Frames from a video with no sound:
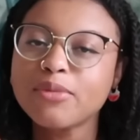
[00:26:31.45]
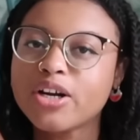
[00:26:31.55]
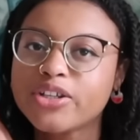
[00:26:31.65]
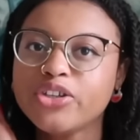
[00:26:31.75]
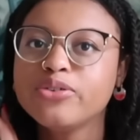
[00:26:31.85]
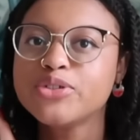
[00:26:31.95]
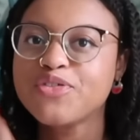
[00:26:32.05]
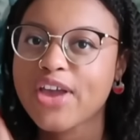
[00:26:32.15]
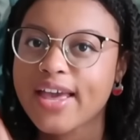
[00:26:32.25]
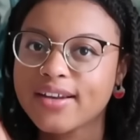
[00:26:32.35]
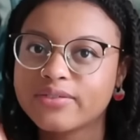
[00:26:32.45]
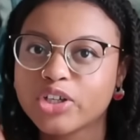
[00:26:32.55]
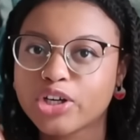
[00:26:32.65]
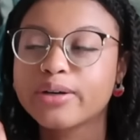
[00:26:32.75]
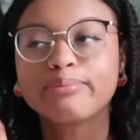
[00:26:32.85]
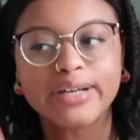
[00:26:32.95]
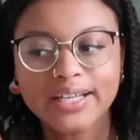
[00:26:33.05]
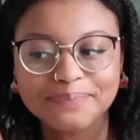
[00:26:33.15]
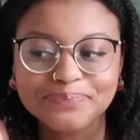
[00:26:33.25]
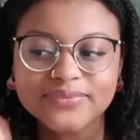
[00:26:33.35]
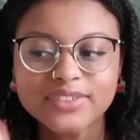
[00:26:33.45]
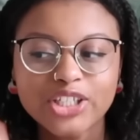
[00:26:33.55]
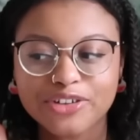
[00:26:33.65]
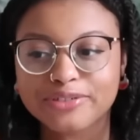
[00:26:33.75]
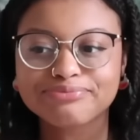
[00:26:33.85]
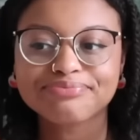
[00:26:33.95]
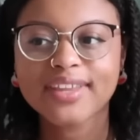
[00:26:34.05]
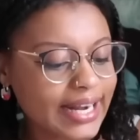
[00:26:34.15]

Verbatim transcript: I'm not a huge fan of her, but you know.